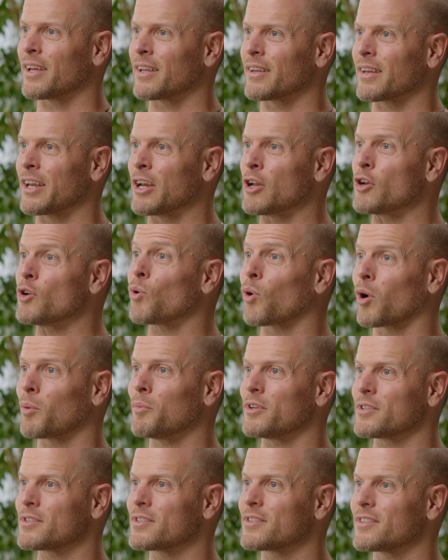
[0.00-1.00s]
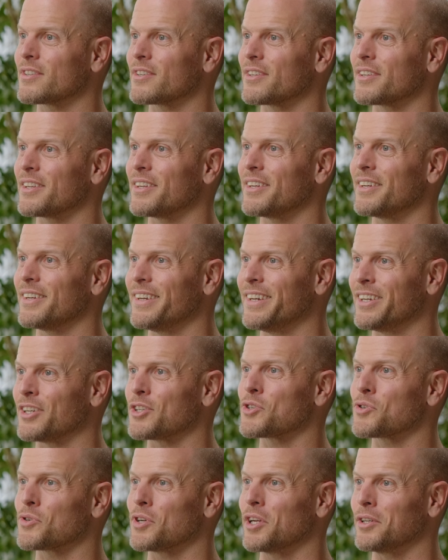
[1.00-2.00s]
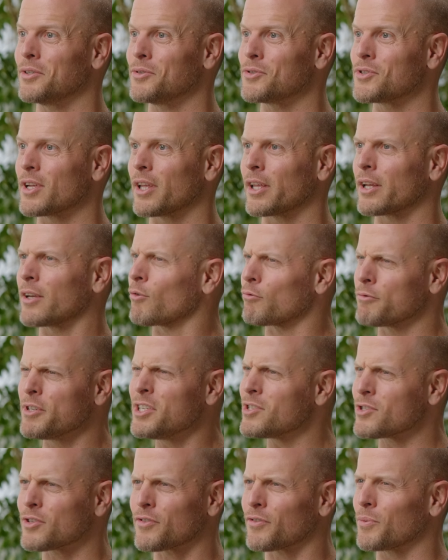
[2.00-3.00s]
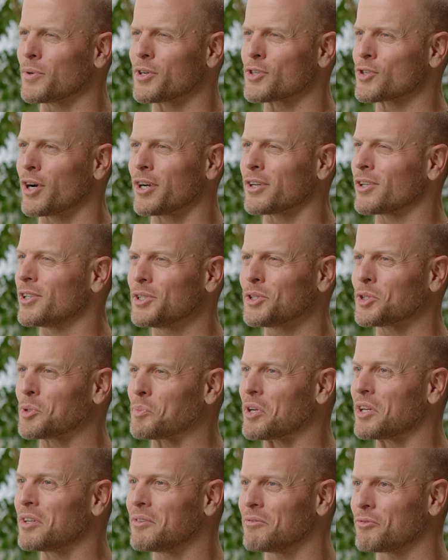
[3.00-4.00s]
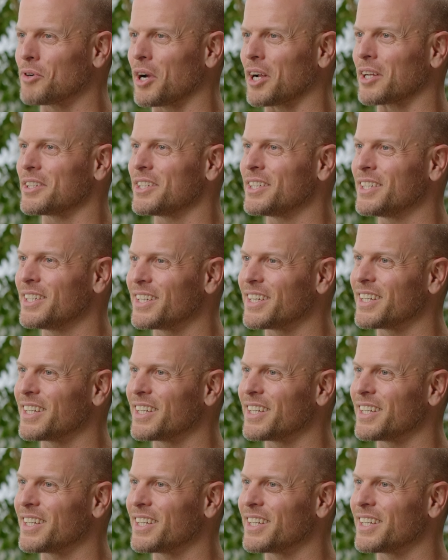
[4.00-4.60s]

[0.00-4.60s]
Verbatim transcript: a, an enormous industry in New Zealand. The reasons for which are unclear to me, frankly.